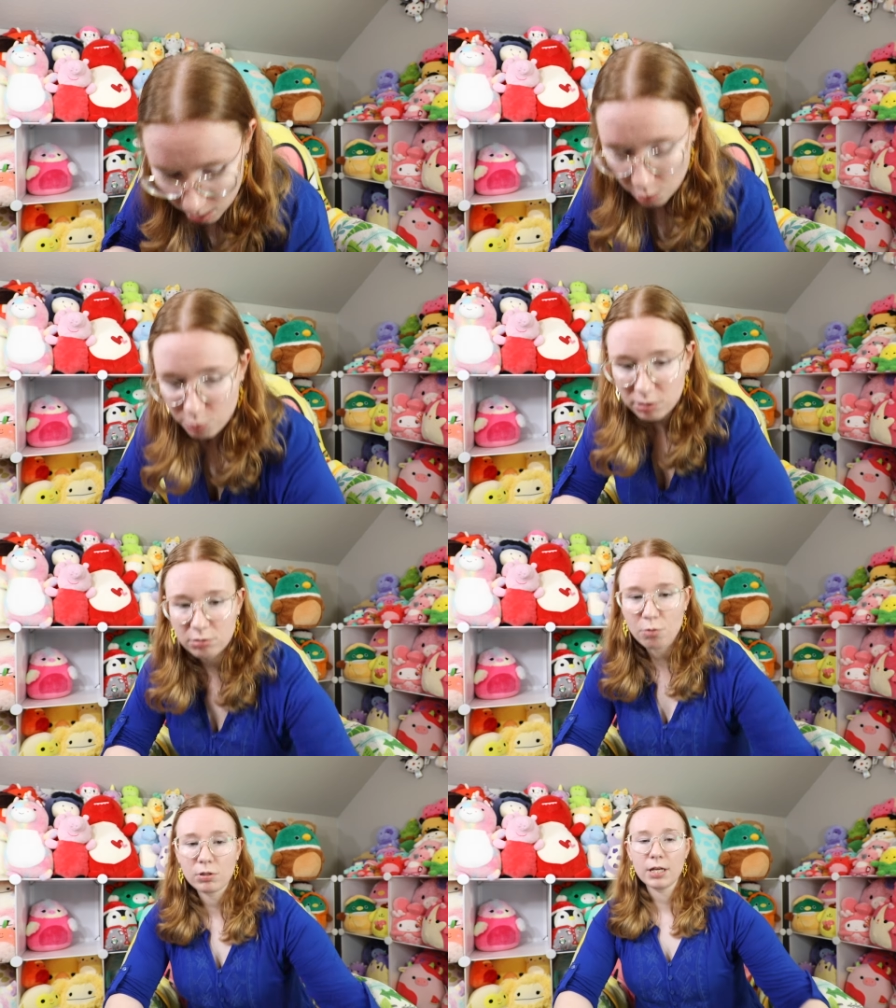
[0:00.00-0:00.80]
It was
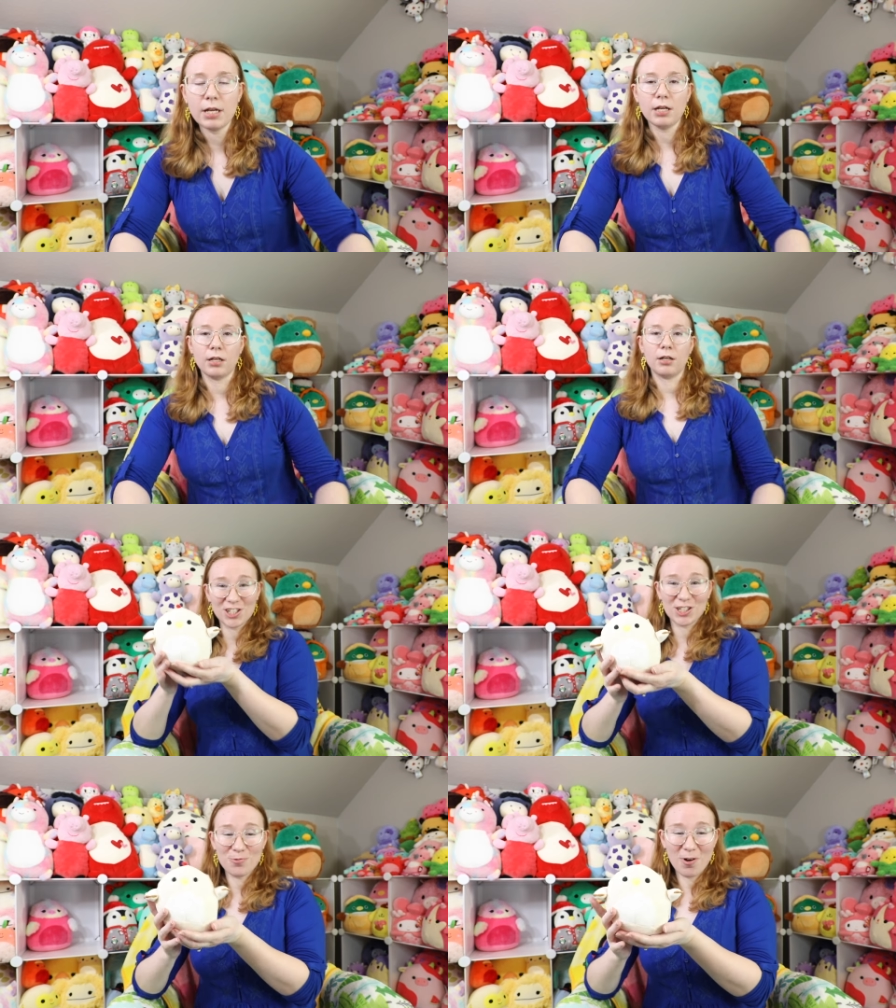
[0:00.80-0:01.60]
so lit.
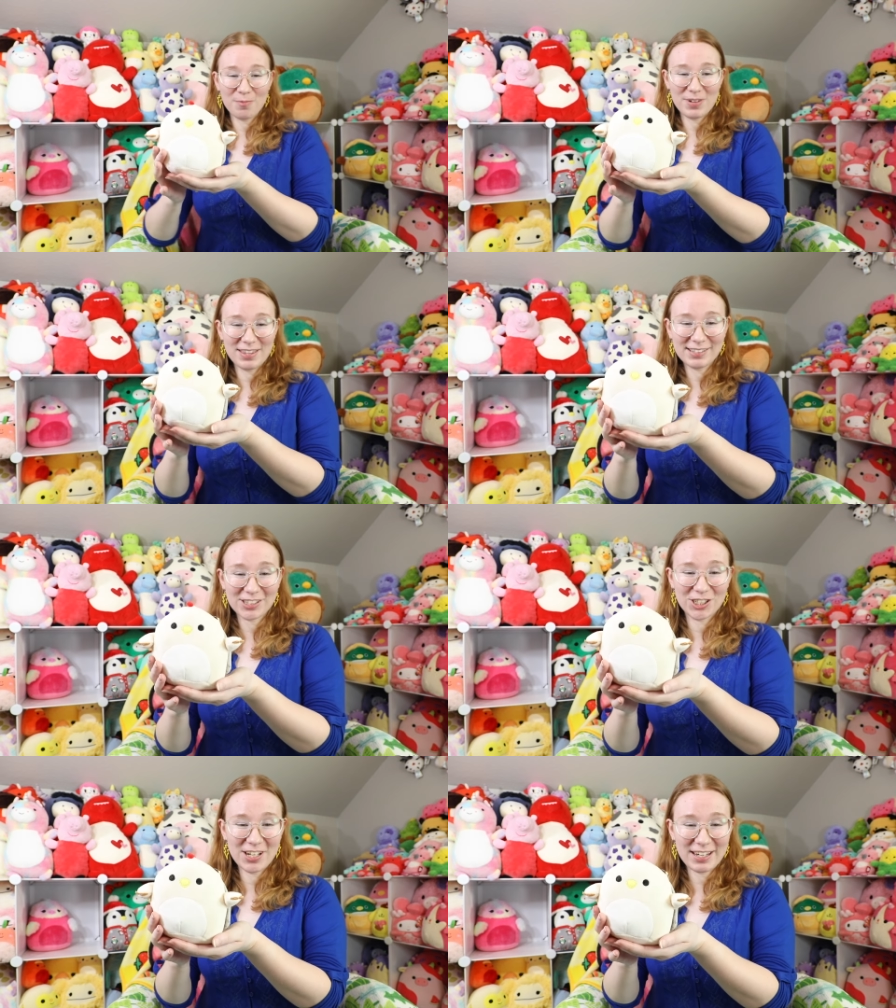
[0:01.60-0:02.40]
She won me this
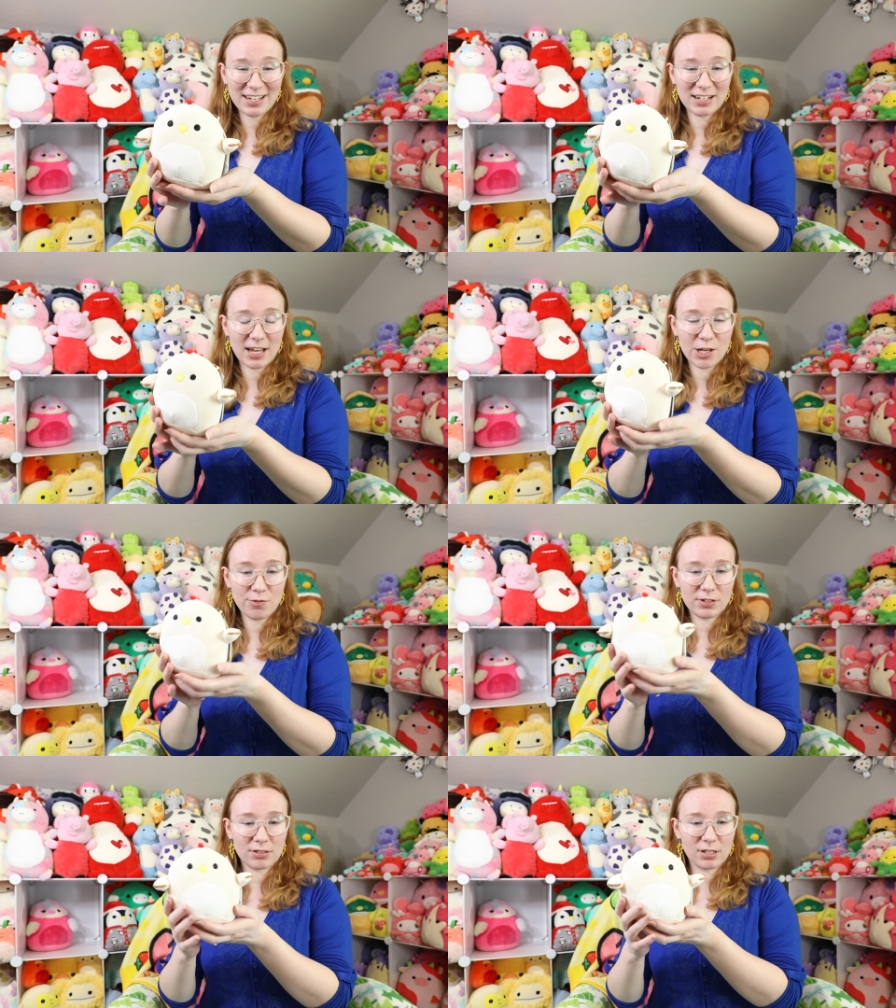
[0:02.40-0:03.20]
chicken. Can you
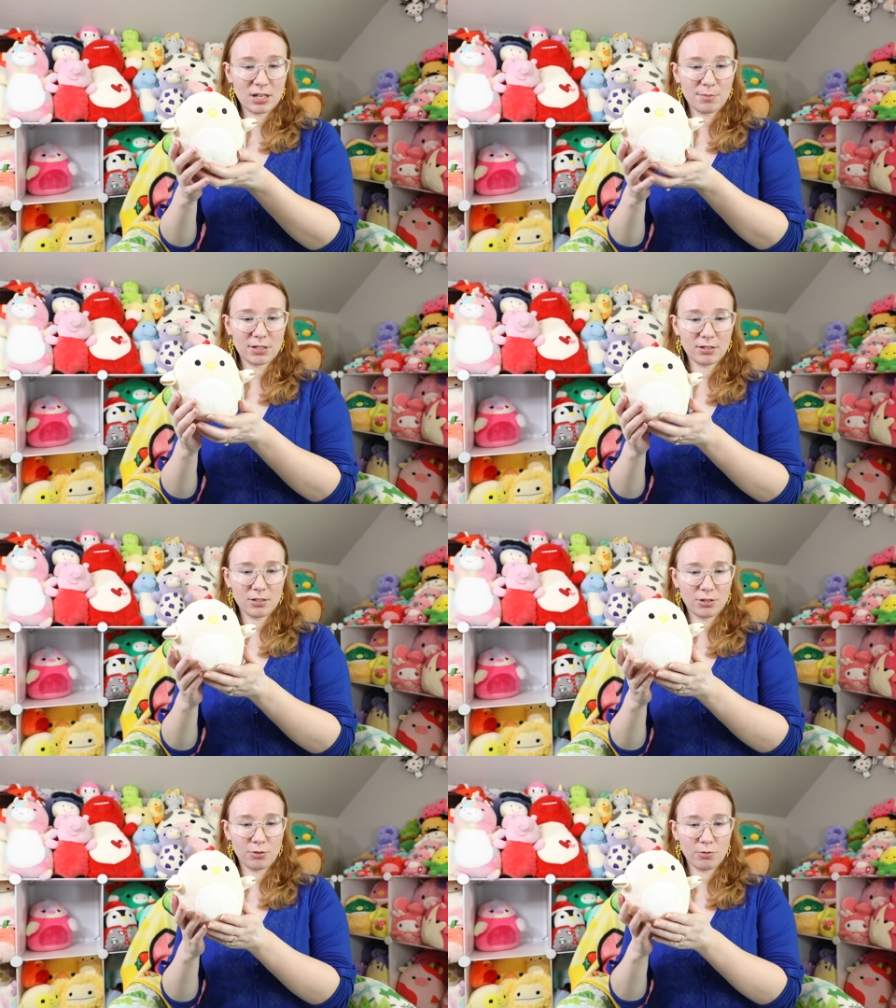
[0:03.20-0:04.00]
even see him? Is it
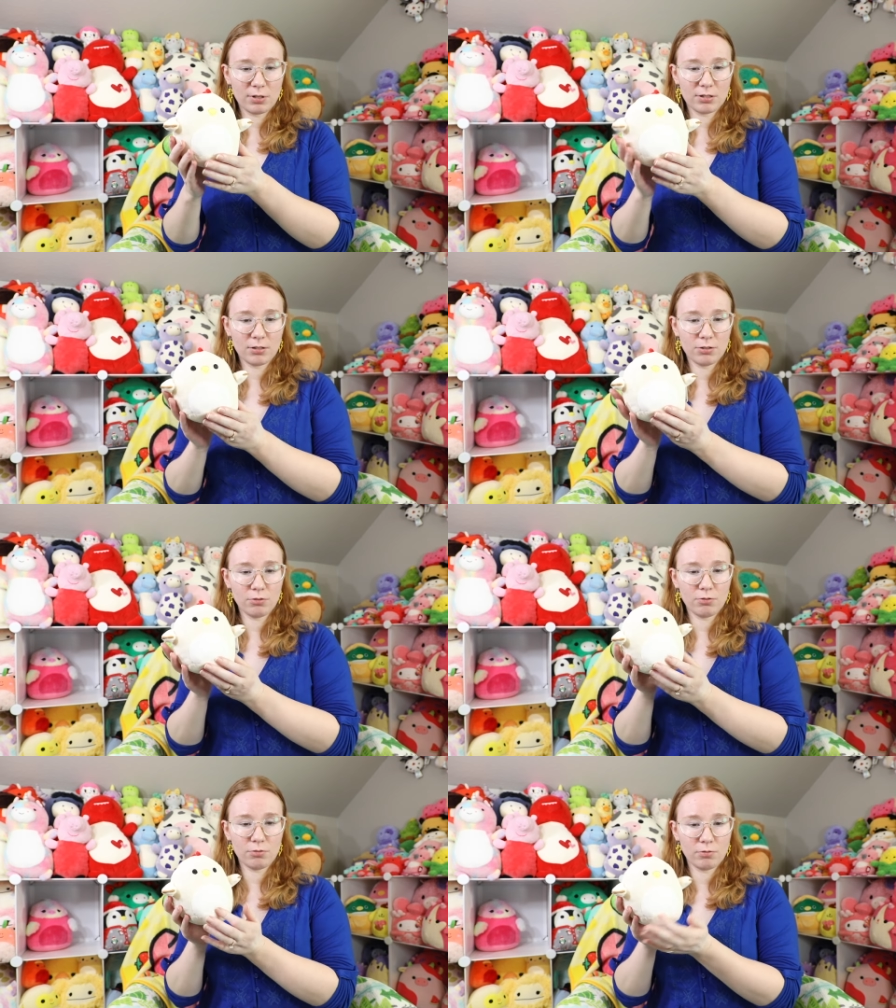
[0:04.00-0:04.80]
too, is it
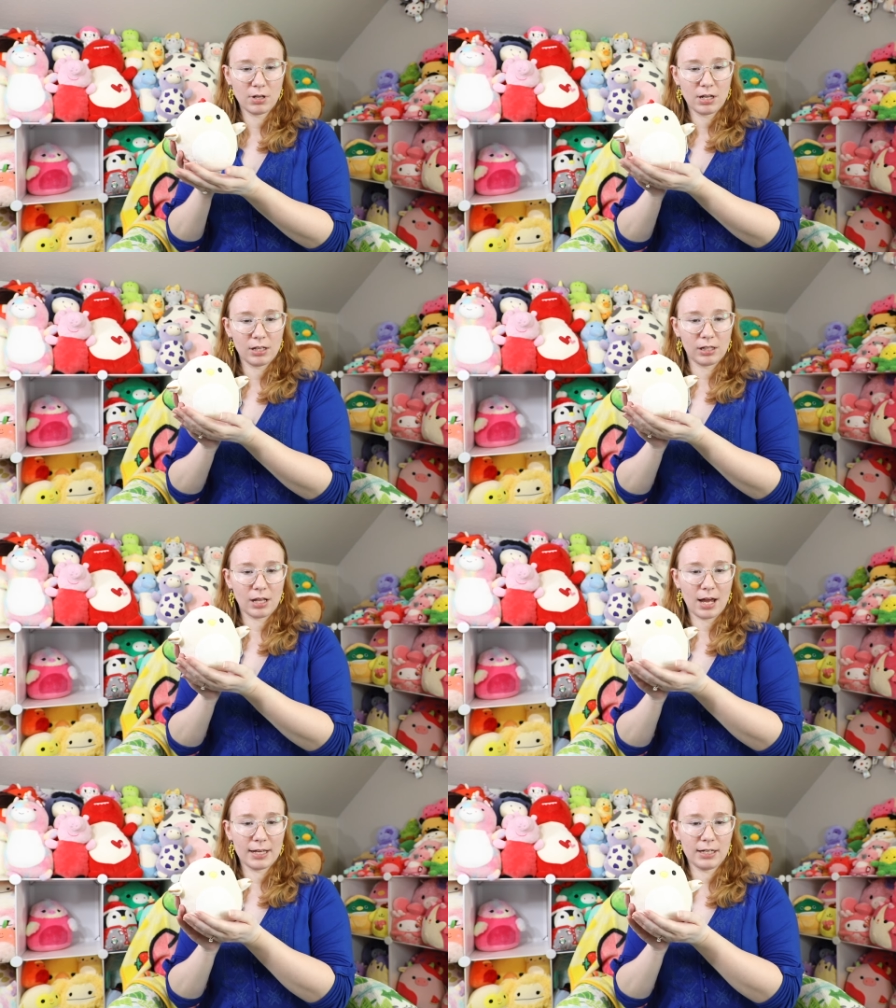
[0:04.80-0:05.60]
too
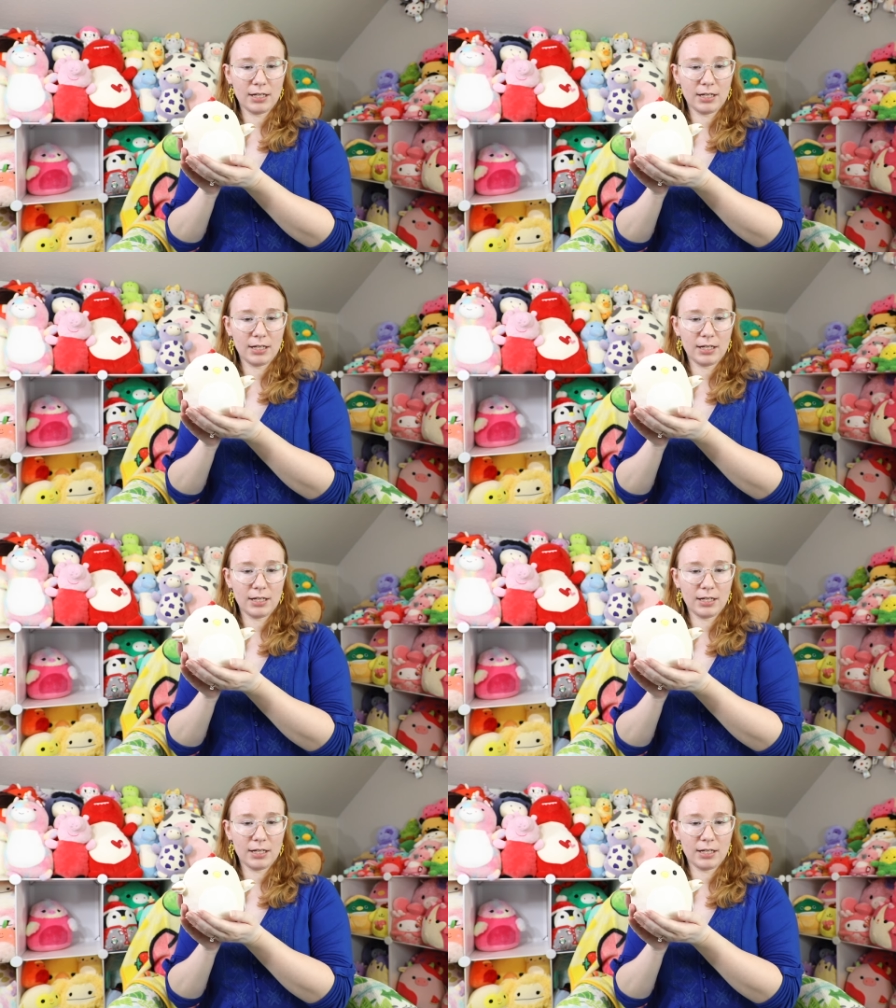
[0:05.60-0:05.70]
light?